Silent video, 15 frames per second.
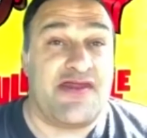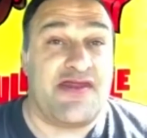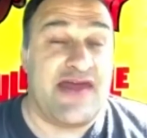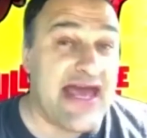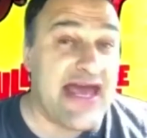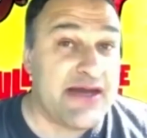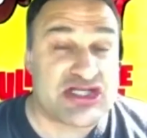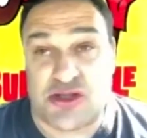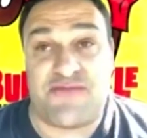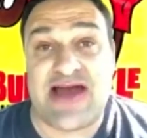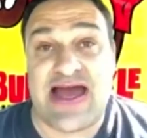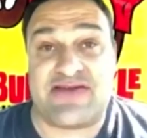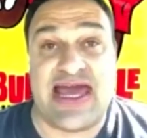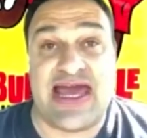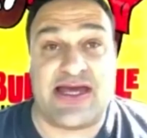and it's
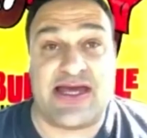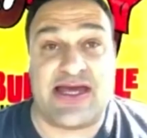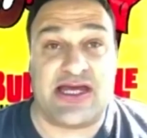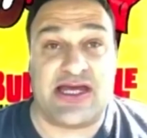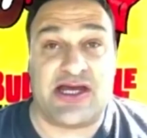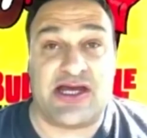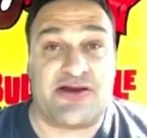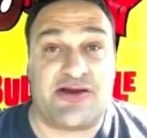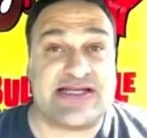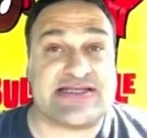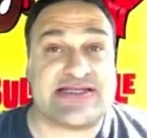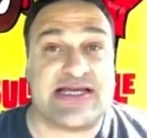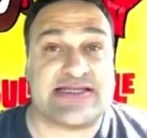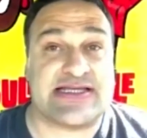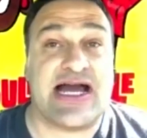gotten way
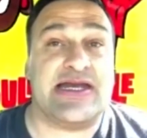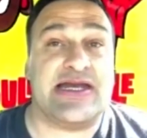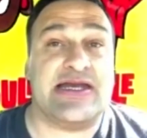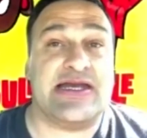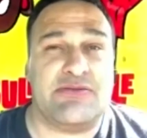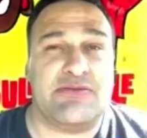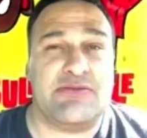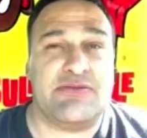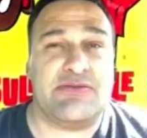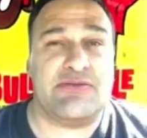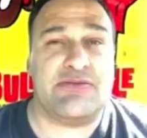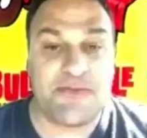worse than that now.